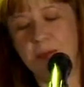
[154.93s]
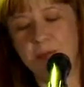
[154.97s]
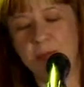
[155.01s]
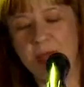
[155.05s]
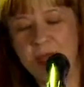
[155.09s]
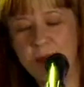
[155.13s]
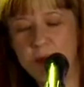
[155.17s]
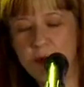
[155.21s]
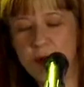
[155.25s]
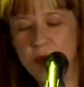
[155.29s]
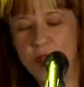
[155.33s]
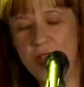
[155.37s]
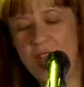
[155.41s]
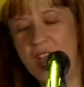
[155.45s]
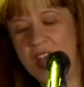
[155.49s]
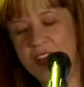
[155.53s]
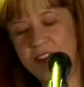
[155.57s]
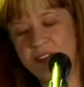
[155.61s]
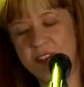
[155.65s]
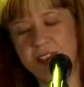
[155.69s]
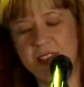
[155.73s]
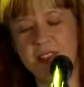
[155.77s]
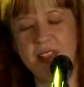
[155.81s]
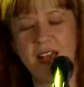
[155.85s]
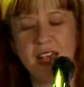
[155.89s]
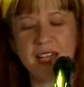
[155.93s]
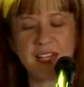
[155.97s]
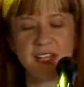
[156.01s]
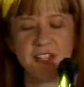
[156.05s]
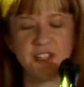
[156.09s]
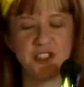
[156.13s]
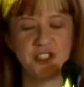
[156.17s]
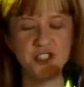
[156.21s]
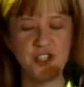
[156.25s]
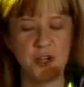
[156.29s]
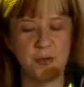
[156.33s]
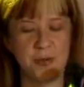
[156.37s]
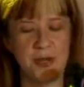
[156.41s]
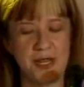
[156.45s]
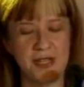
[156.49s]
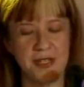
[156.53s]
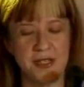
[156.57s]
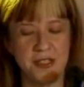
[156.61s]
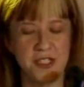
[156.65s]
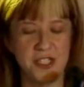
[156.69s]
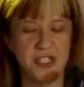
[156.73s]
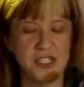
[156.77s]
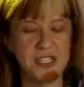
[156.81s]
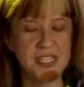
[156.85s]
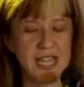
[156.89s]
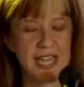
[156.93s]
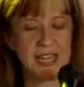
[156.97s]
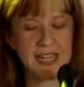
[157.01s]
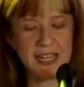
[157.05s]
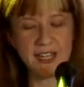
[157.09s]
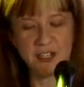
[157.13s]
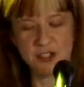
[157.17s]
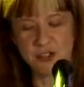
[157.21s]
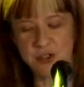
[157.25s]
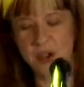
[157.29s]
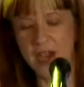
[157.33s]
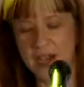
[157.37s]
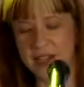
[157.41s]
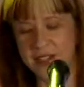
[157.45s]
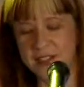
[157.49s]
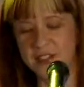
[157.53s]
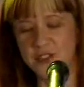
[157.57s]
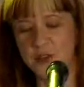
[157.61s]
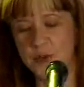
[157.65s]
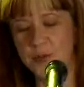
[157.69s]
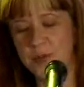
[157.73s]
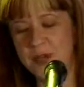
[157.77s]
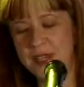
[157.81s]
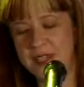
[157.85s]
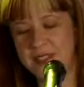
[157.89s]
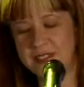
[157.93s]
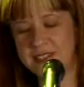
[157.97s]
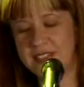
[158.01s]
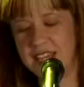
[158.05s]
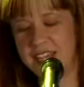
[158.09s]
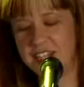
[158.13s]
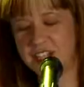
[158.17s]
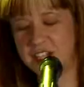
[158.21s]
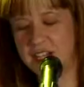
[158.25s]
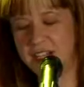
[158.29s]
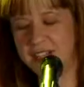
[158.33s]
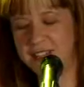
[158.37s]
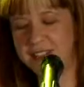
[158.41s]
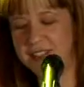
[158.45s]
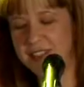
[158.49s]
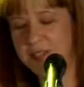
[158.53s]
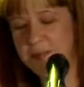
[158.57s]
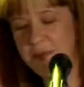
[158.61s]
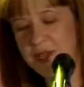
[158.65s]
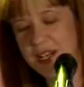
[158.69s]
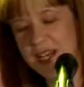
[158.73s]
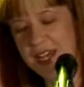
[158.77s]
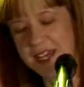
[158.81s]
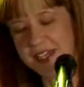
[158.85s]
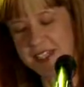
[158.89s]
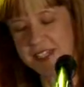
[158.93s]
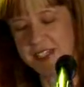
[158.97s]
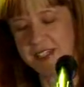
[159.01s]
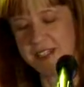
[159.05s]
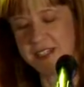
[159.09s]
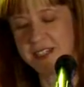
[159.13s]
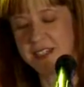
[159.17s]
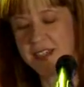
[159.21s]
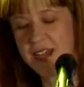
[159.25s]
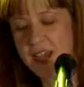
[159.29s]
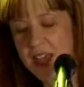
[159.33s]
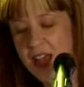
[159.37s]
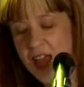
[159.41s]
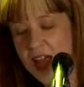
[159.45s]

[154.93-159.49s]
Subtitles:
People who have it liken shopping to taking drugs or being sexually stimulated.